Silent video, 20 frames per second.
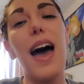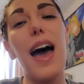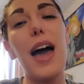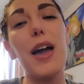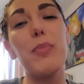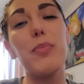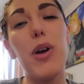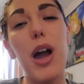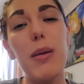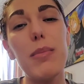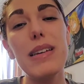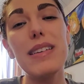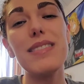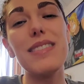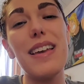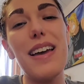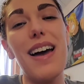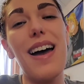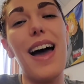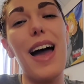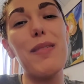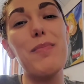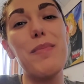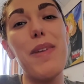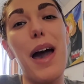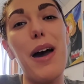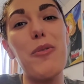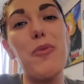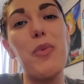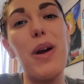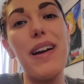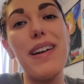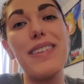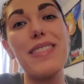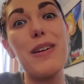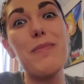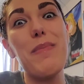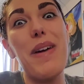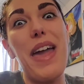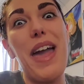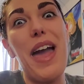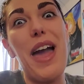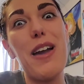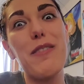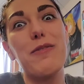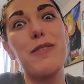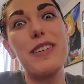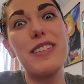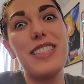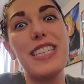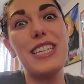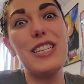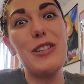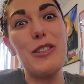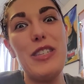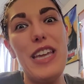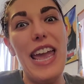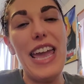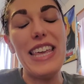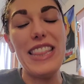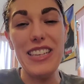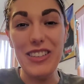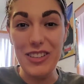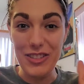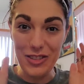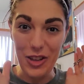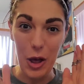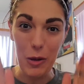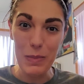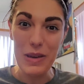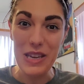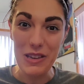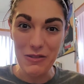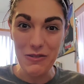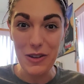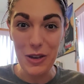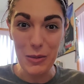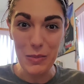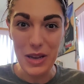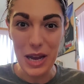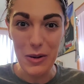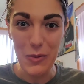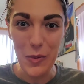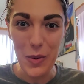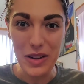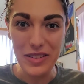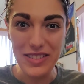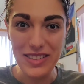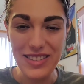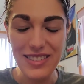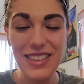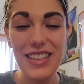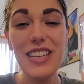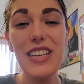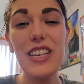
I promise I'm not wearing them every single day. This is all being filmed at once.